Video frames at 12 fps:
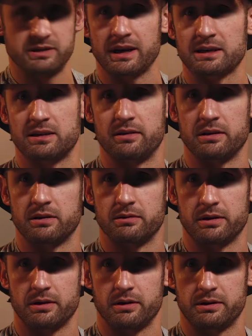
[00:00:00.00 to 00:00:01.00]
next to
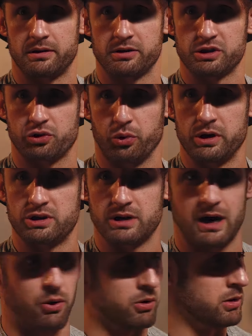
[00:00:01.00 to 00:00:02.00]
the screech
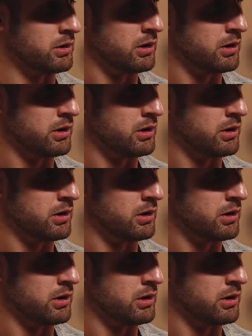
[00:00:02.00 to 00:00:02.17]
owl.